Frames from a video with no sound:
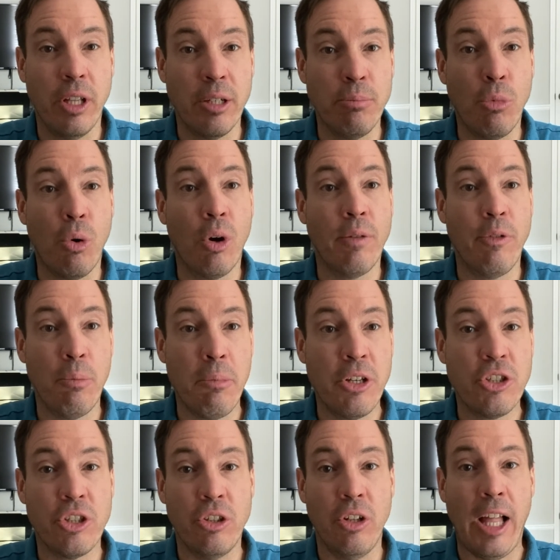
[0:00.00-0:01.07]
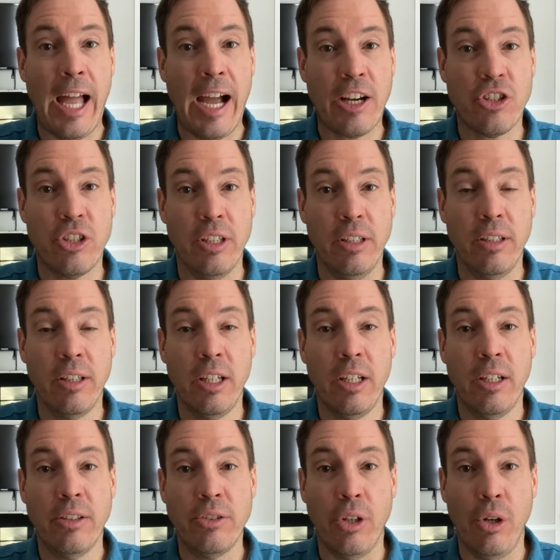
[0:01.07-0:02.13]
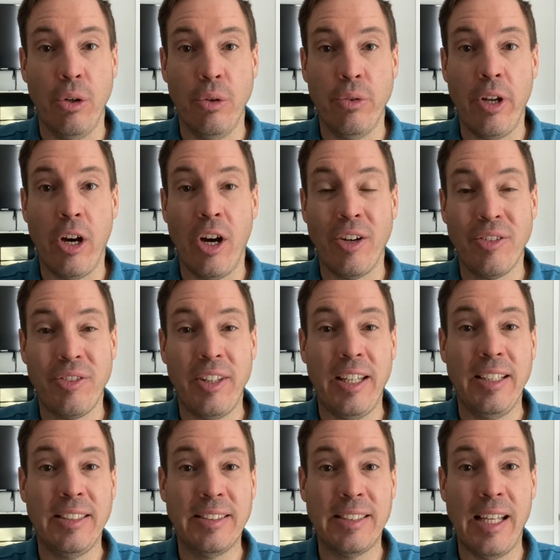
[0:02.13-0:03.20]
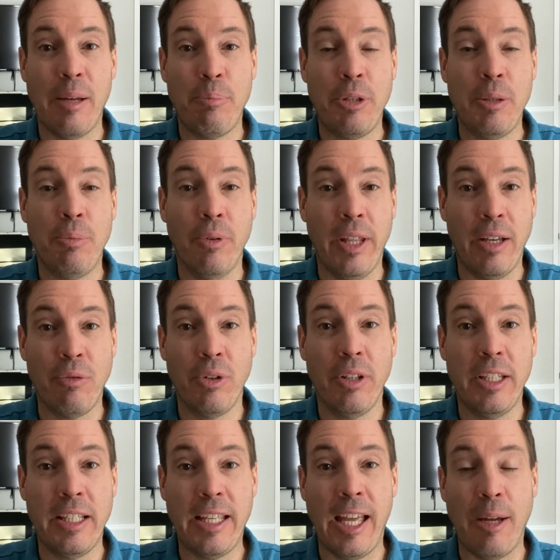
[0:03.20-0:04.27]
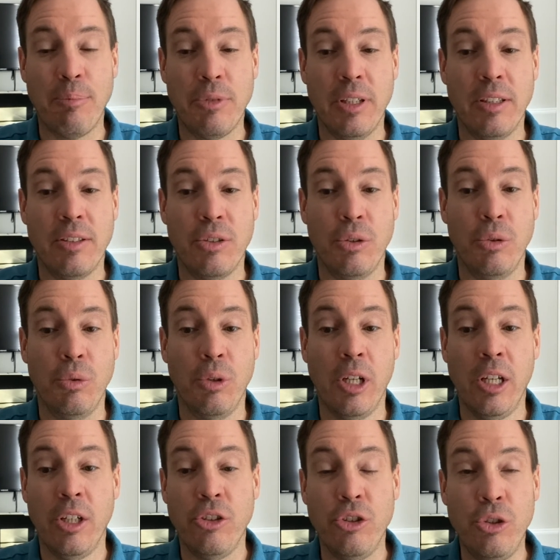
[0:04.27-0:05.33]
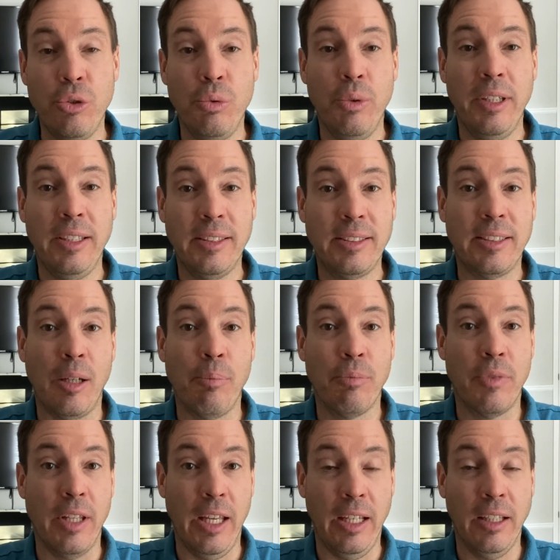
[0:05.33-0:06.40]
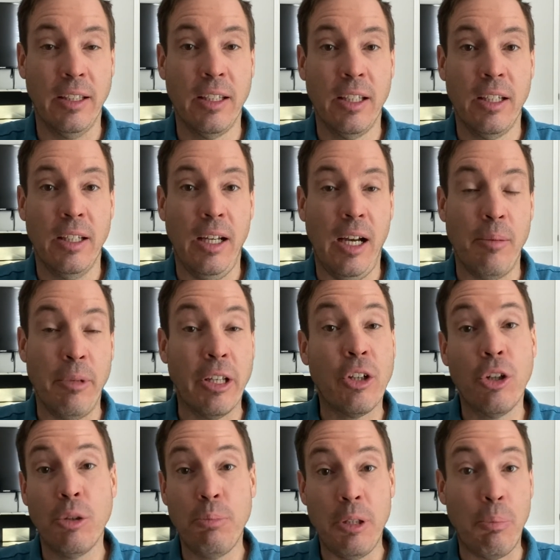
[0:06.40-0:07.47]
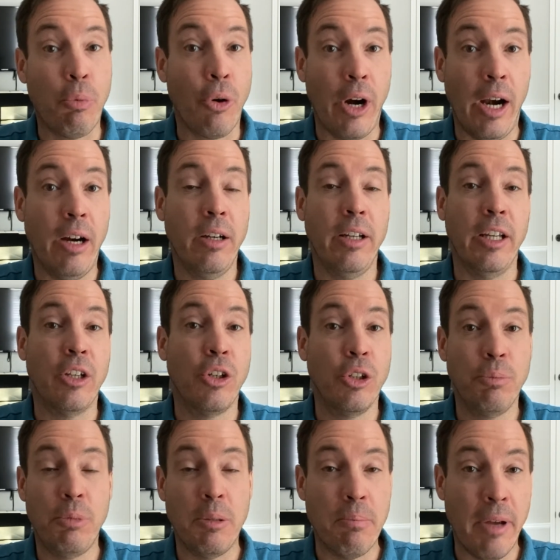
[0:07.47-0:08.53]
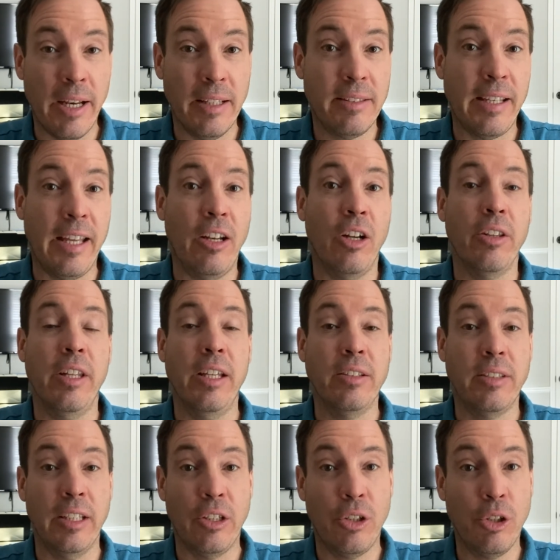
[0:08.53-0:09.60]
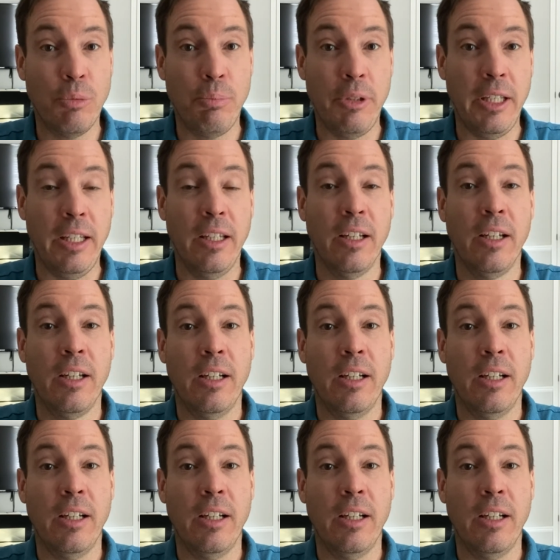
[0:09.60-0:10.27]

and more of a missional action. So there are things that they really kept it to doing something. It could be prayer, it could be meditate on this, it could be